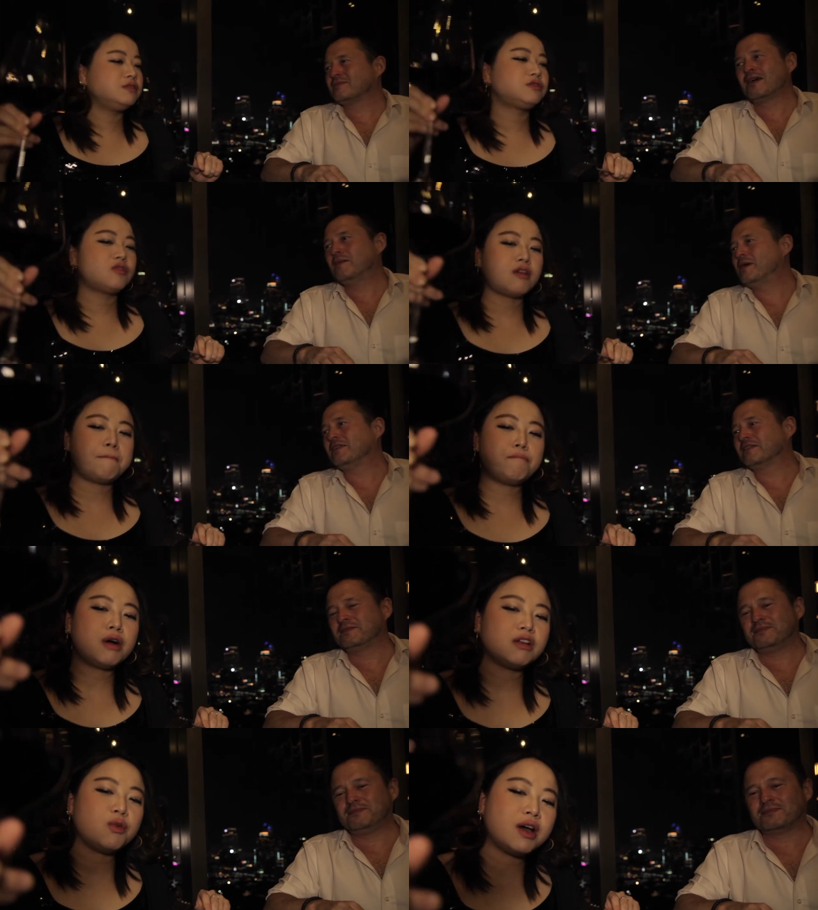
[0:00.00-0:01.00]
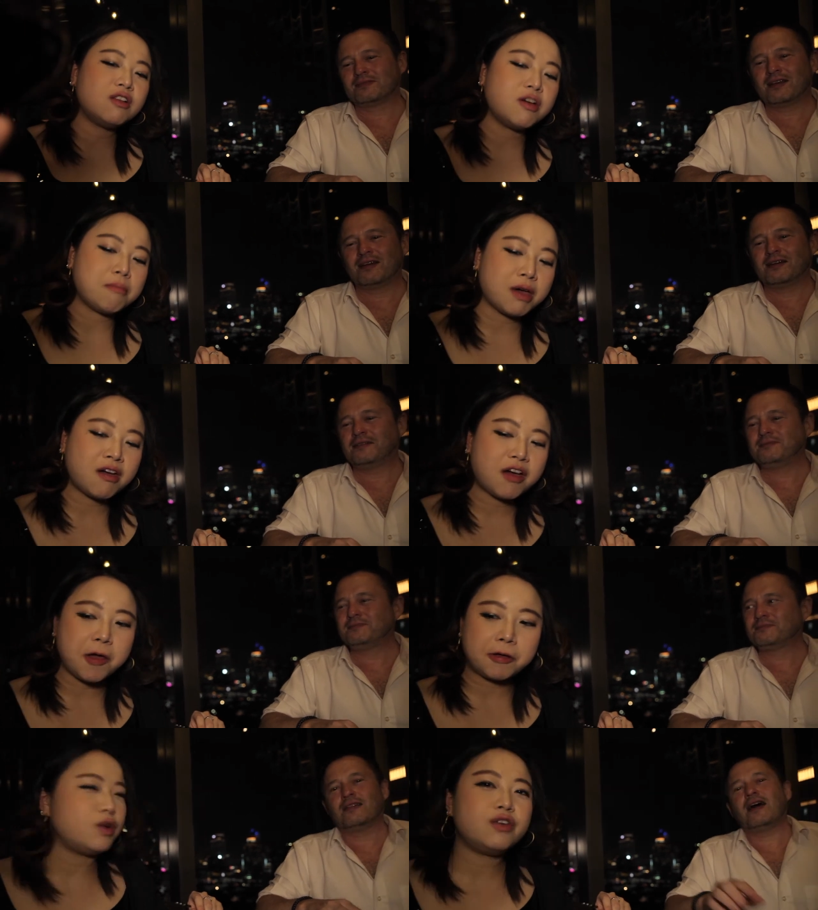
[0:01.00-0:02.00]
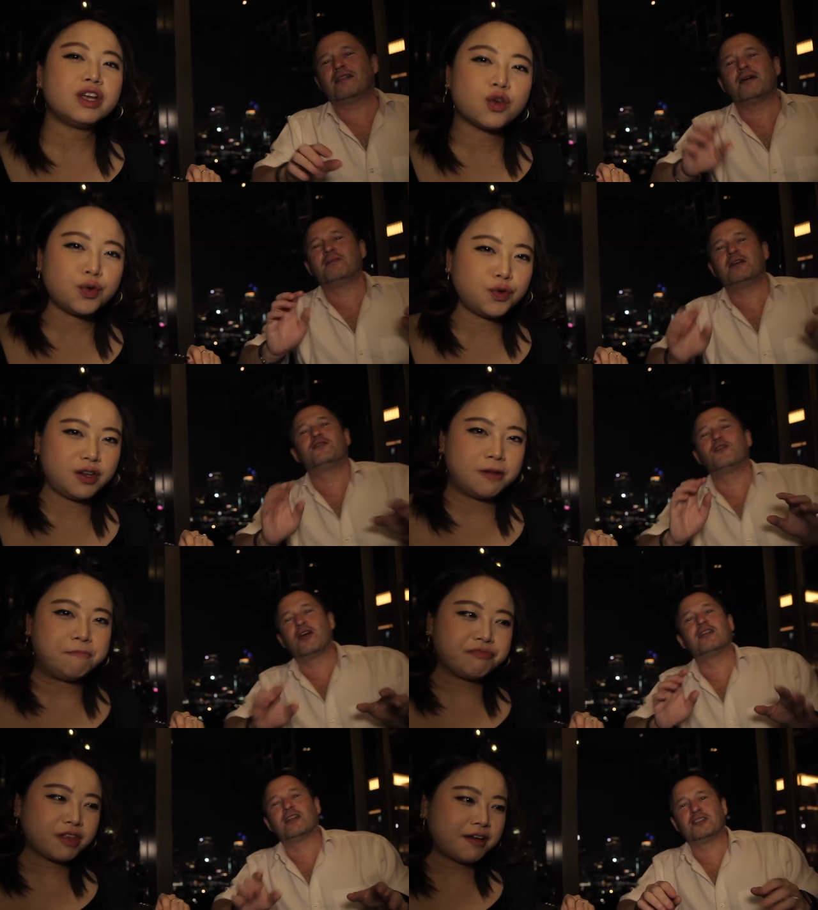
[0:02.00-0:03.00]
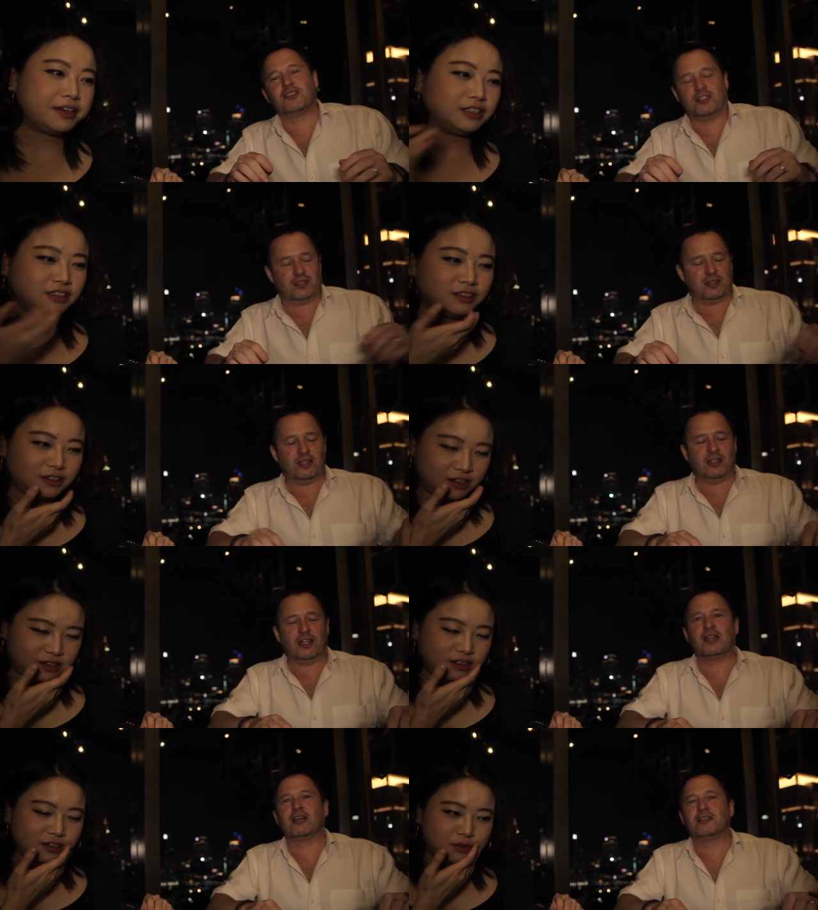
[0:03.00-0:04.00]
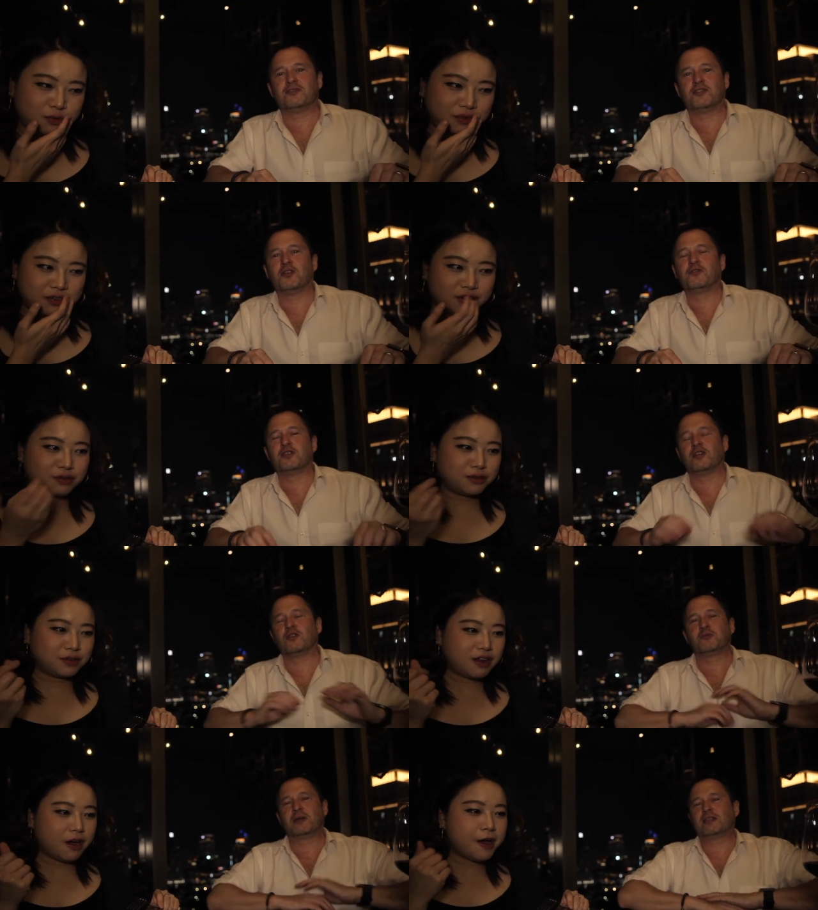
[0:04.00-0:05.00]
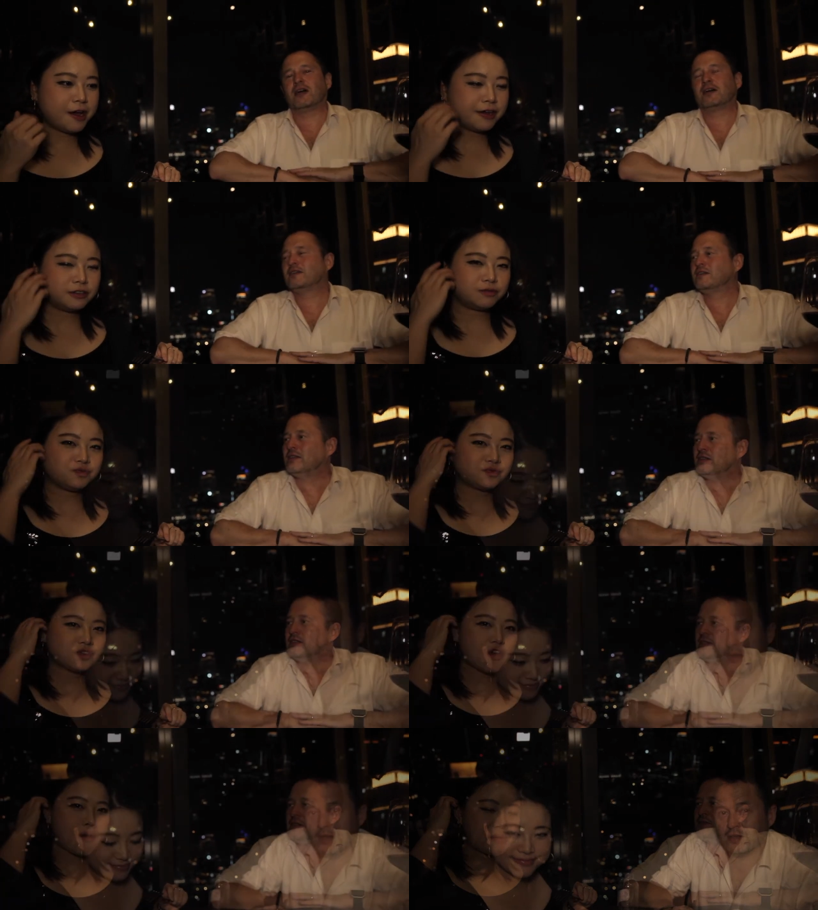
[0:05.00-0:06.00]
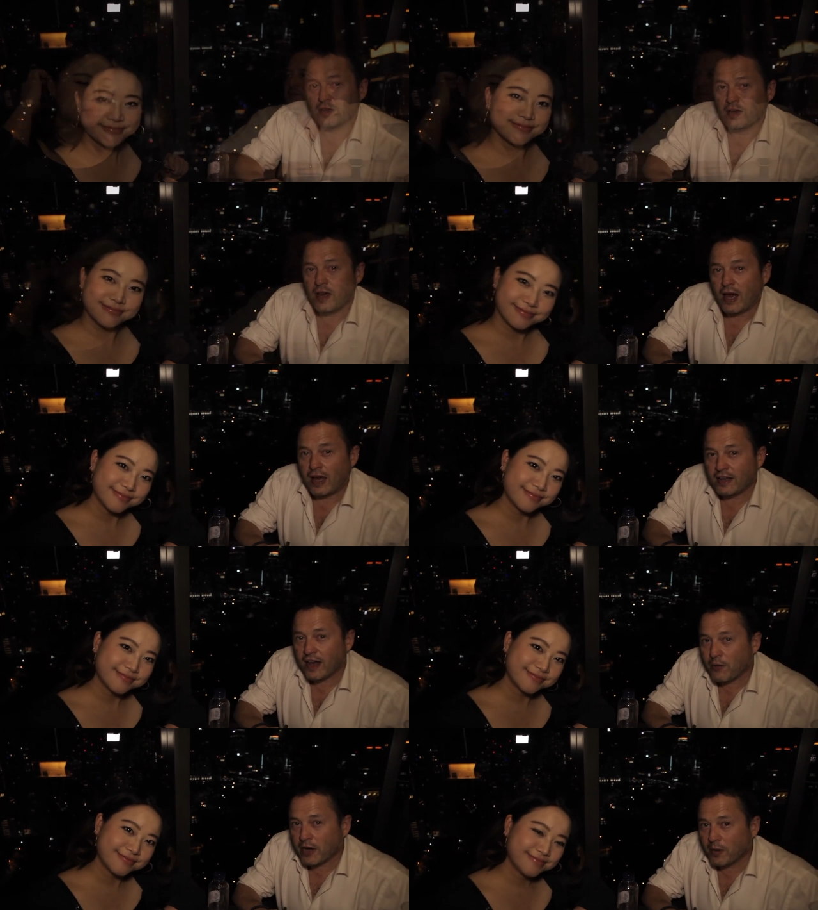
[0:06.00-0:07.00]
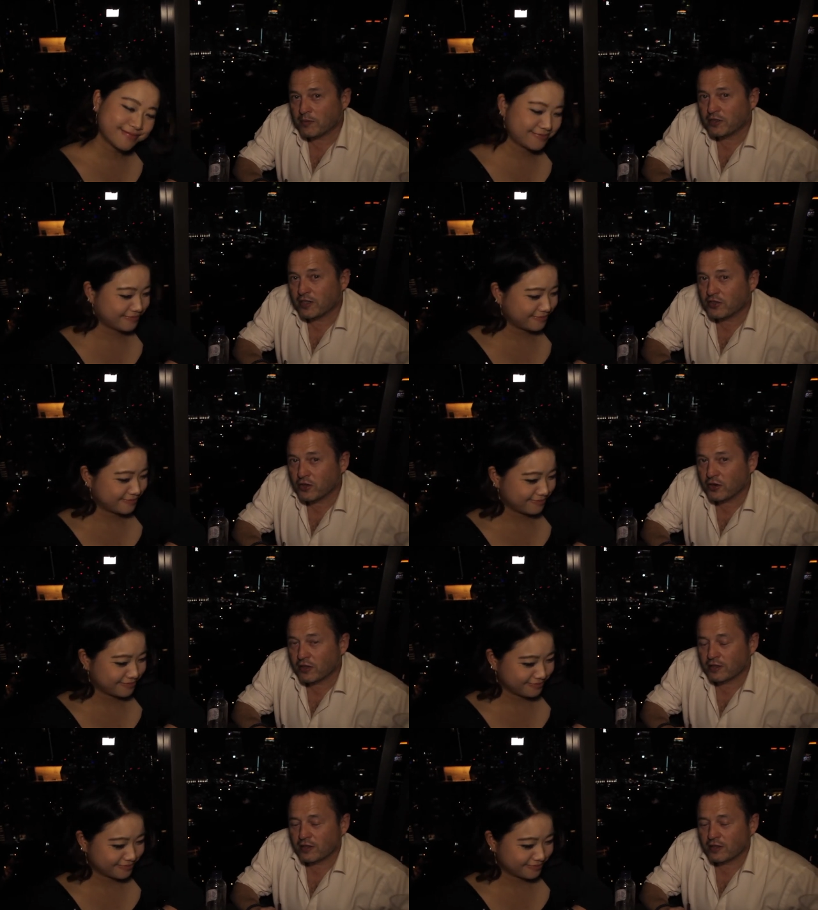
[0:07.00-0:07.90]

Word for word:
Speaker 1: Amazing. That, that means
Speaker 2: very delicious in, in English for those of you that don't speak Thai. And now it comes to dessert.